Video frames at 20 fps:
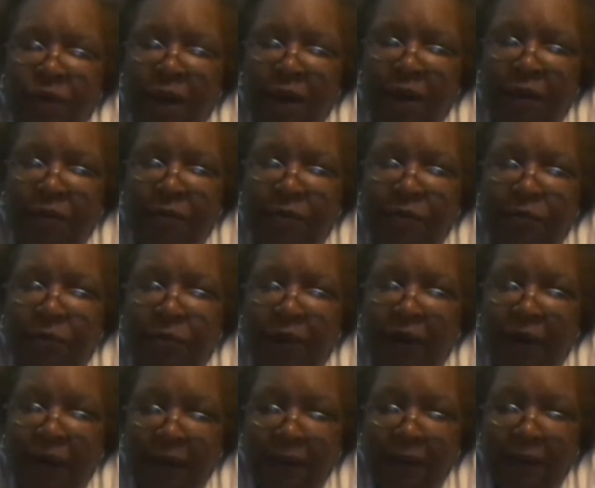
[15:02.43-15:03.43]
Ronald
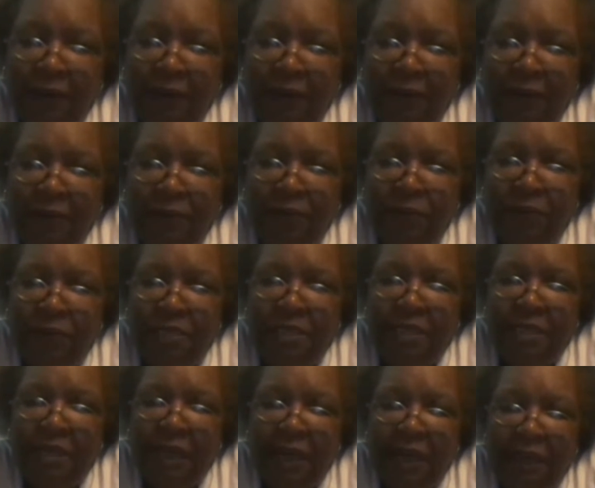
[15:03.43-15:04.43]
Reagan
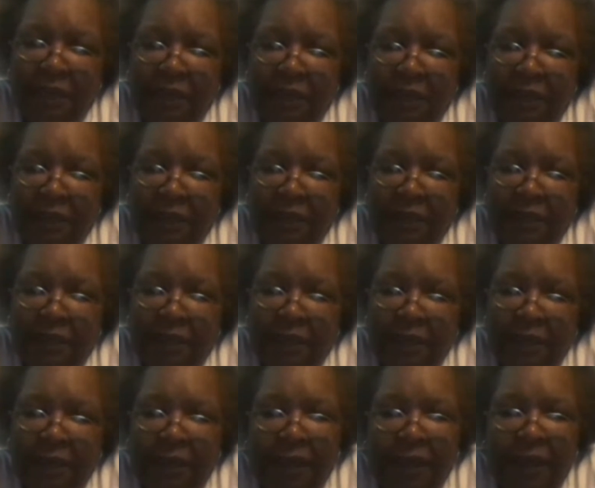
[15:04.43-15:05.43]
was elected.
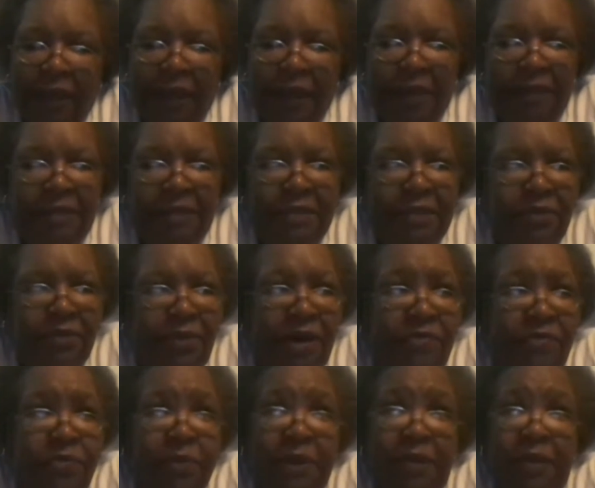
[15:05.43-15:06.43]
And so
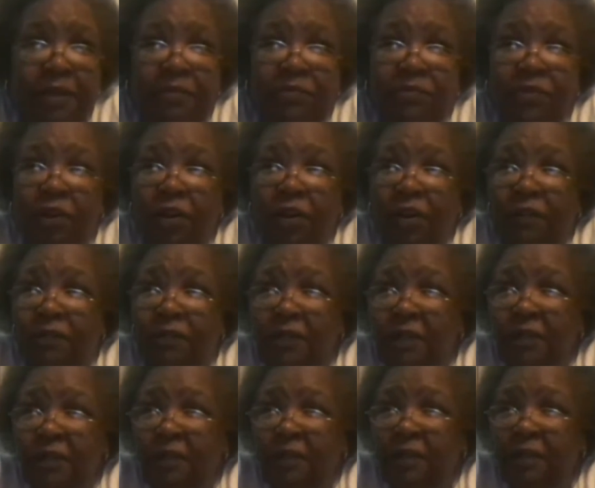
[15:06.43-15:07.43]
I've been involved
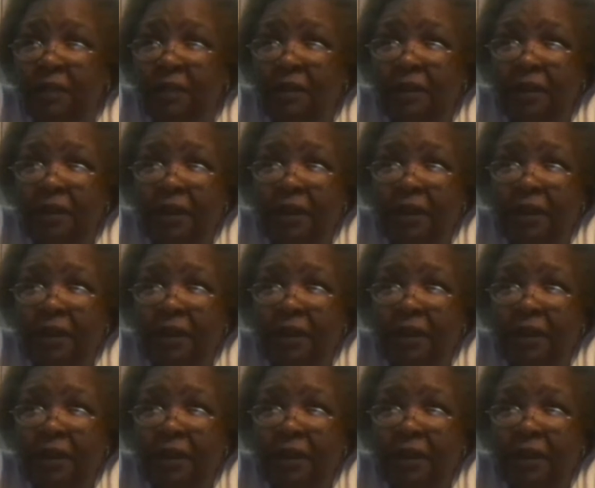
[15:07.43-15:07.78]
in